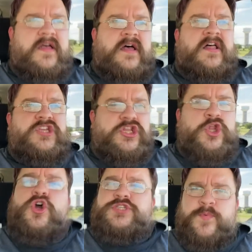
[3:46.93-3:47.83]
a, a
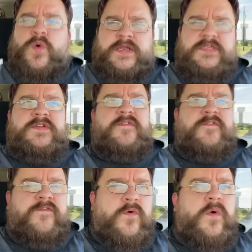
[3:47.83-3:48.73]
launch point
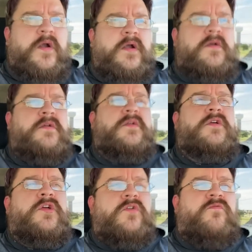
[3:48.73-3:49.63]
for
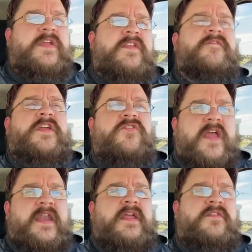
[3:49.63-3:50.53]

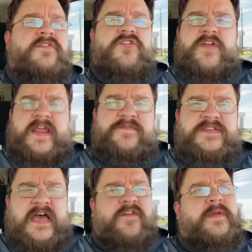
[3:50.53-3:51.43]
reinvigorating the creative
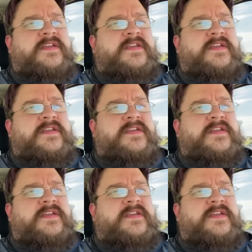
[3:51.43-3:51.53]
side of me.